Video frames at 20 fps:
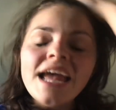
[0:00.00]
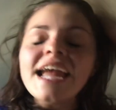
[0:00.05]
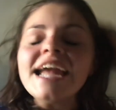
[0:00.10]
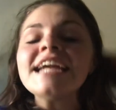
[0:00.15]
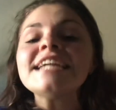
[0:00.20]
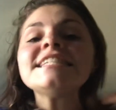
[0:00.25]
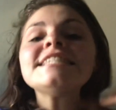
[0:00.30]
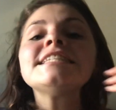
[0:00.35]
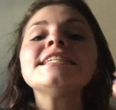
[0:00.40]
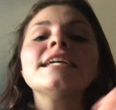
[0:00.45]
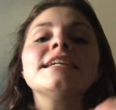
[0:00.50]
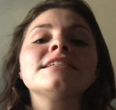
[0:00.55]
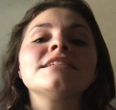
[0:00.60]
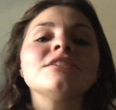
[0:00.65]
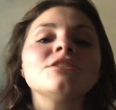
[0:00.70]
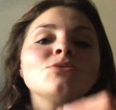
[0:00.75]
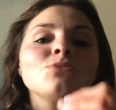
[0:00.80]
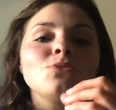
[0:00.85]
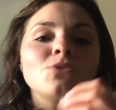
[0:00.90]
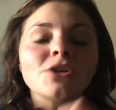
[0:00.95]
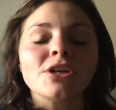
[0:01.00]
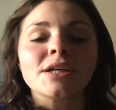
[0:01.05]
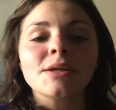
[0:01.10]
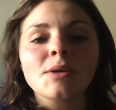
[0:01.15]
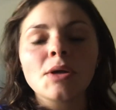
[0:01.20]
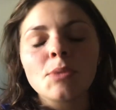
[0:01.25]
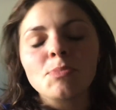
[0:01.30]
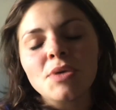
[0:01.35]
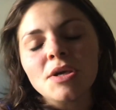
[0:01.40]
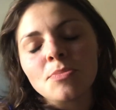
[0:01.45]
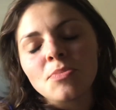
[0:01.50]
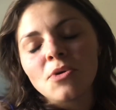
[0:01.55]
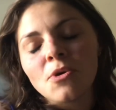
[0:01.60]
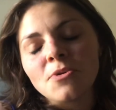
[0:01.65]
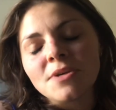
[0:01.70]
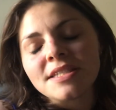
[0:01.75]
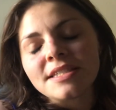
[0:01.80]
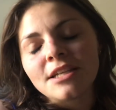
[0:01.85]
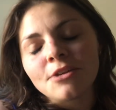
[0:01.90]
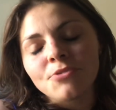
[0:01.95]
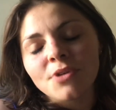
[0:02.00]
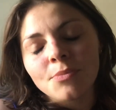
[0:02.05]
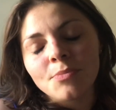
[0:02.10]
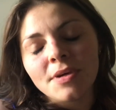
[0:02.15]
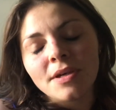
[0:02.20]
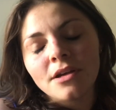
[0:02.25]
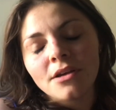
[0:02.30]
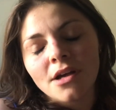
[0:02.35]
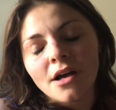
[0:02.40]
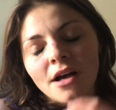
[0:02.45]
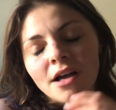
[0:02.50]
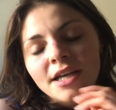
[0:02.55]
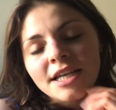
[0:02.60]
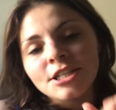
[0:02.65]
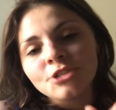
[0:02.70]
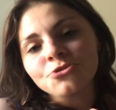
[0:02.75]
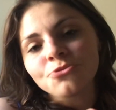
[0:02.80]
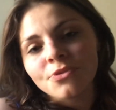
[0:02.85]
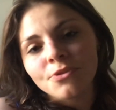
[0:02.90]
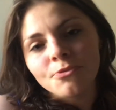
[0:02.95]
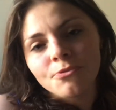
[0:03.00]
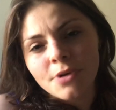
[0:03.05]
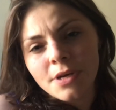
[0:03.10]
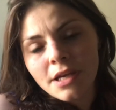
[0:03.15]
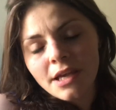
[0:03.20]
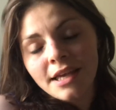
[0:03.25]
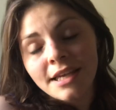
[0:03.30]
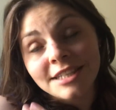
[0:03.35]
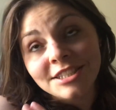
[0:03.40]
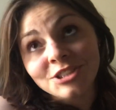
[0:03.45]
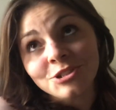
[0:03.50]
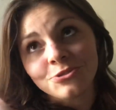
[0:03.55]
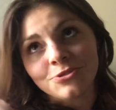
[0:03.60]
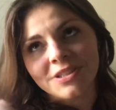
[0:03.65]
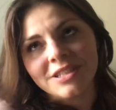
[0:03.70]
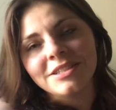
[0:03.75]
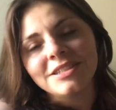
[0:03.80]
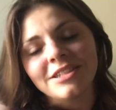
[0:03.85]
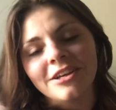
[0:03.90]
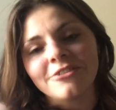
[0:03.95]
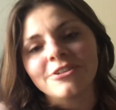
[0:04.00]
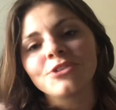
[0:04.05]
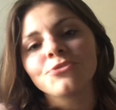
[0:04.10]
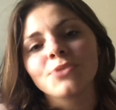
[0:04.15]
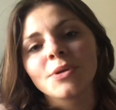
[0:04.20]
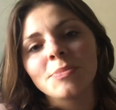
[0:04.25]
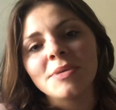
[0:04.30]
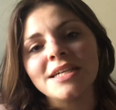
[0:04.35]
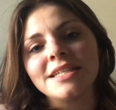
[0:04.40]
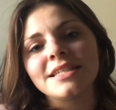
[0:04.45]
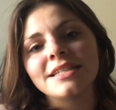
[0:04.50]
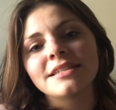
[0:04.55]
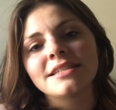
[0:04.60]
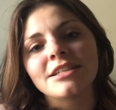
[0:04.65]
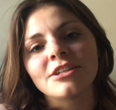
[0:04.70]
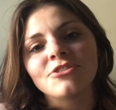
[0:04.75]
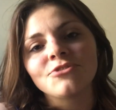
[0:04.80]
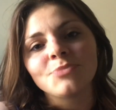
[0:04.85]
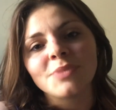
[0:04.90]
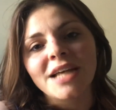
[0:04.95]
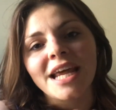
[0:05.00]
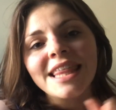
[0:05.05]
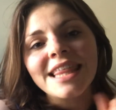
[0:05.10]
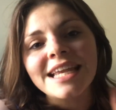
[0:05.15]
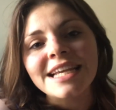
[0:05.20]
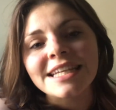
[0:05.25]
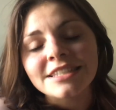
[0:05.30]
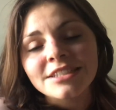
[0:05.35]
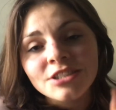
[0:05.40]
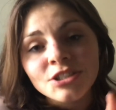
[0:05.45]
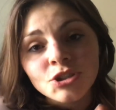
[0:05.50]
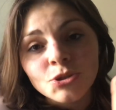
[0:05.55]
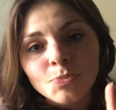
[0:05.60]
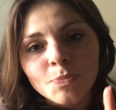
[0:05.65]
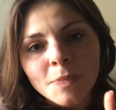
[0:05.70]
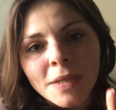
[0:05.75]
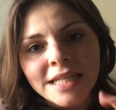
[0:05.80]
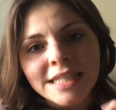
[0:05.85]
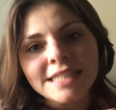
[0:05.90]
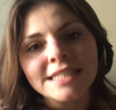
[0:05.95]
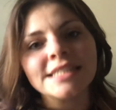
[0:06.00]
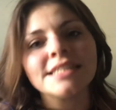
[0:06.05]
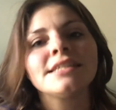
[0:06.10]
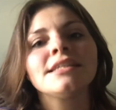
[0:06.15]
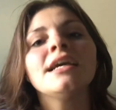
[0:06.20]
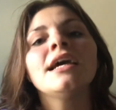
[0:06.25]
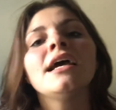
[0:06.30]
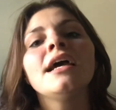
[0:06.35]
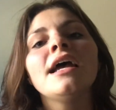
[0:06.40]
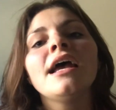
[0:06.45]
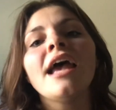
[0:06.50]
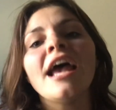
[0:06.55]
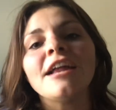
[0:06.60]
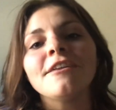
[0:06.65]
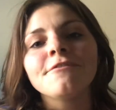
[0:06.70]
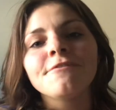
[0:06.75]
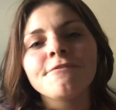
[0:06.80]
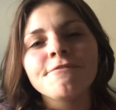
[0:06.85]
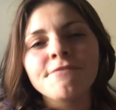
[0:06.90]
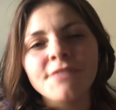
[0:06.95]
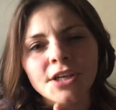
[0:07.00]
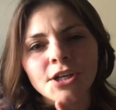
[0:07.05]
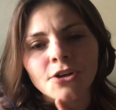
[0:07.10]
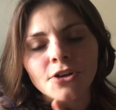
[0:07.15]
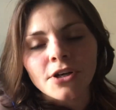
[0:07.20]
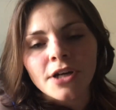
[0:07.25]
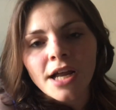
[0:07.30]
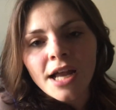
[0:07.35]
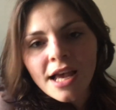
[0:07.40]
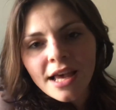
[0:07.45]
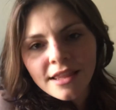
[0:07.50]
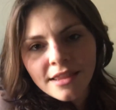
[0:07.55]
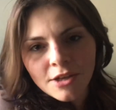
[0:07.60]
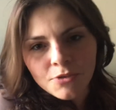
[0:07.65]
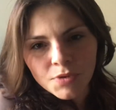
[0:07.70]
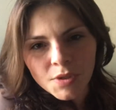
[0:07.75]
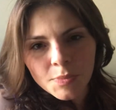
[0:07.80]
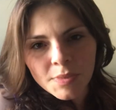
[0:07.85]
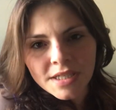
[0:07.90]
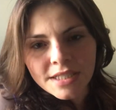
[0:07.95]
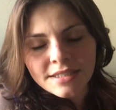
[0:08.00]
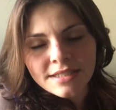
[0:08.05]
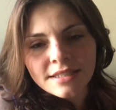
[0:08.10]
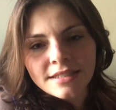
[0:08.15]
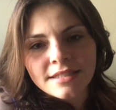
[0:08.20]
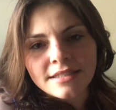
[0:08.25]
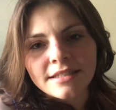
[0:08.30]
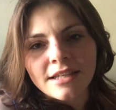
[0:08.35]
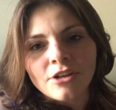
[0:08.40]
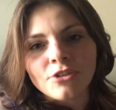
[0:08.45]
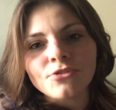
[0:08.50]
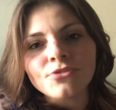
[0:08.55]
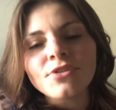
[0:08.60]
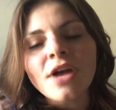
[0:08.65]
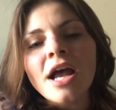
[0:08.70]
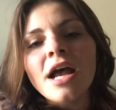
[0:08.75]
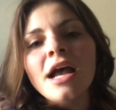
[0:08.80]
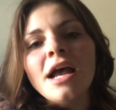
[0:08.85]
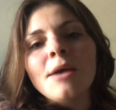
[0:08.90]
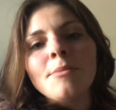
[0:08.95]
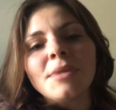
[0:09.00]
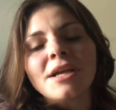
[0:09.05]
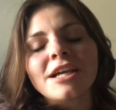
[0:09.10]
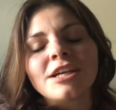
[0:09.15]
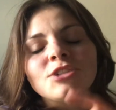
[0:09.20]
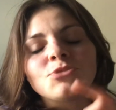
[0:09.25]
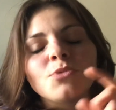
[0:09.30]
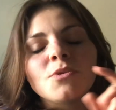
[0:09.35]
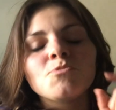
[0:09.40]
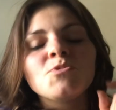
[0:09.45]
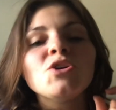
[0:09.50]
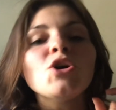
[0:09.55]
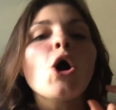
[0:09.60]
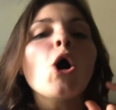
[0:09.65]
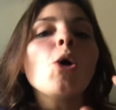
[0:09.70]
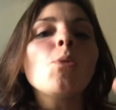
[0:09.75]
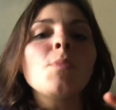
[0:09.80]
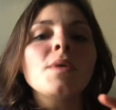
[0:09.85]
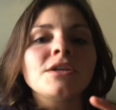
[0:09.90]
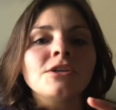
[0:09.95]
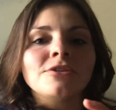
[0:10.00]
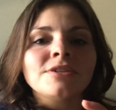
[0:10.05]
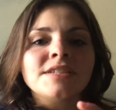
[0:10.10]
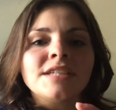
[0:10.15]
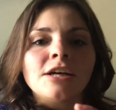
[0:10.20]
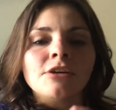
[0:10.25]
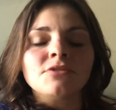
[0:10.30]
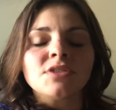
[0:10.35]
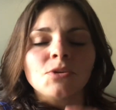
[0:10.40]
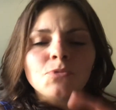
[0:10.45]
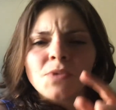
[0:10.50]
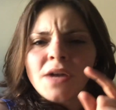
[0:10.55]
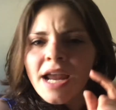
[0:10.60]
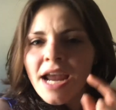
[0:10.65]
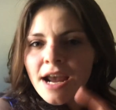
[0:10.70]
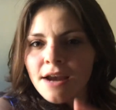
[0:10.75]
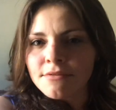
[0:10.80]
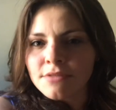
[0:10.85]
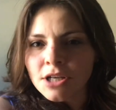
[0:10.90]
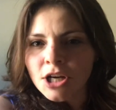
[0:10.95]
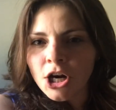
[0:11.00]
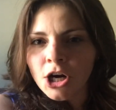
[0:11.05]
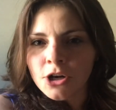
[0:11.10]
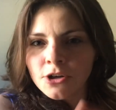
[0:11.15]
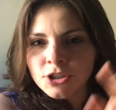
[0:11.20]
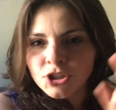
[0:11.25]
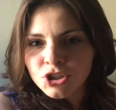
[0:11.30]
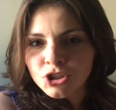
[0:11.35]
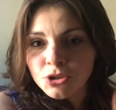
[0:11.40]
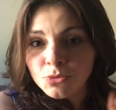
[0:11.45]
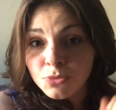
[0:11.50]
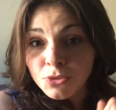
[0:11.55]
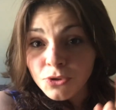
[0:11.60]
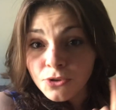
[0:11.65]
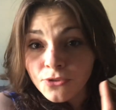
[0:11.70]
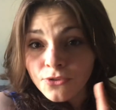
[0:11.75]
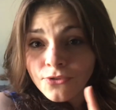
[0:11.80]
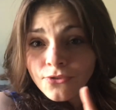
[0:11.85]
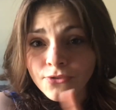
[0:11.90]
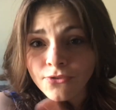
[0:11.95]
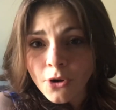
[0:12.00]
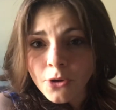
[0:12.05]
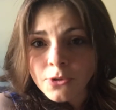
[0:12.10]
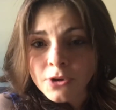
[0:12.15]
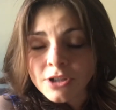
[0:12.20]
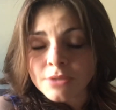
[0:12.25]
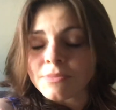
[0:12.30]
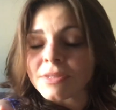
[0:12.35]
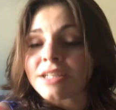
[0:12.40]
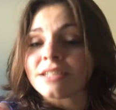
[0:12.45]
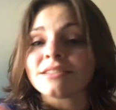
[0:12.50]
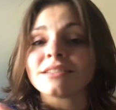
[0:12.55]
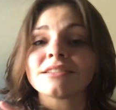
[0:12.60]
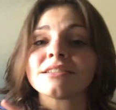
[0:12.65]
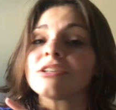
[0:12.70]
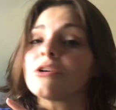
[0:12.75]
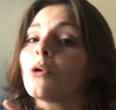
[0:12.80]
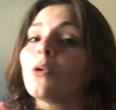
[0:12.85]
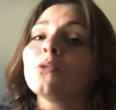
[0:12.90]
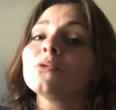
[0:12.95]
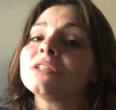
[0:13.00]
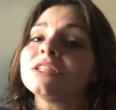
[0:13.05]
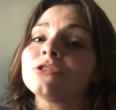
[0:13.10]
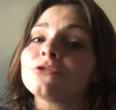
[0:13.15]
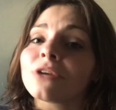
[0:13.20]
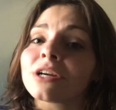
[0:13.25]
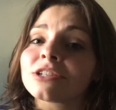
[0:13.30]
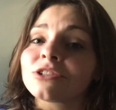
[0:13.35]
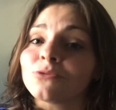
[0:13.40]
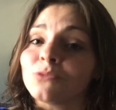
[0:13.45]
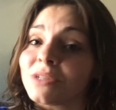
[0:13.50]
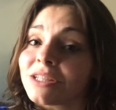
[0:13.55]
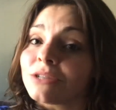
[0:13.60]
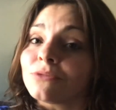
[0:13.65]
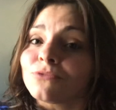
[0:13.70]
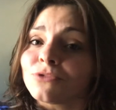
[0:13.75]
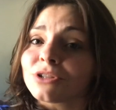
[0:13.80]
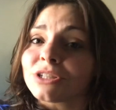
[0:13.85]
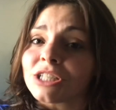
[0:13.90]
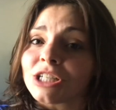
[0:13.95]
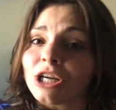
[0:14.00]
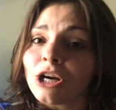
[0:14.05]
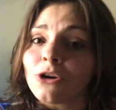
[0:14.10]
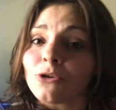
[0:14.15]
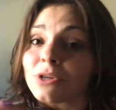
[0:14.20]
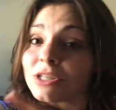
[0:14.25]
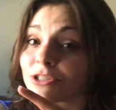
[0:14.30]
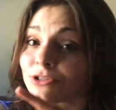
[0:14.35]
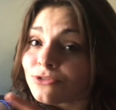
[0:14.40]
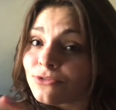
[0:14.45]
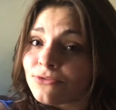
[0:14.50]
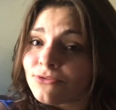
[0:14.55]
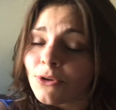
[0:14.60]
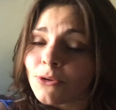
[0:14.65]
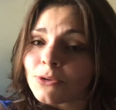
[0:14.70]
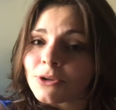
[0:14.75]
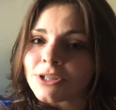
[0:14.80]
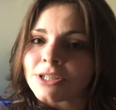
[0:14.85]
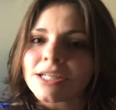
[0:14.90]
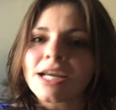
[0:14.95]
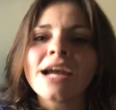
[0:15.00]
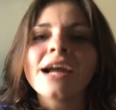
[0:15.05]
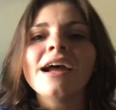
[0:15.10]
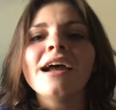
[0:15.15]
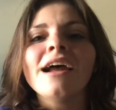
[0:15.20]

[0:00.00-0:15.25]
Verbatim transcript: It doesn't work. People always say repeat, uh, history, re history sorry, repeats itself, but I think it's stupidity and fear that repeats itself. Because when we open ourselves and we have the courage to move forward, because it's the only direction we can really go is forward,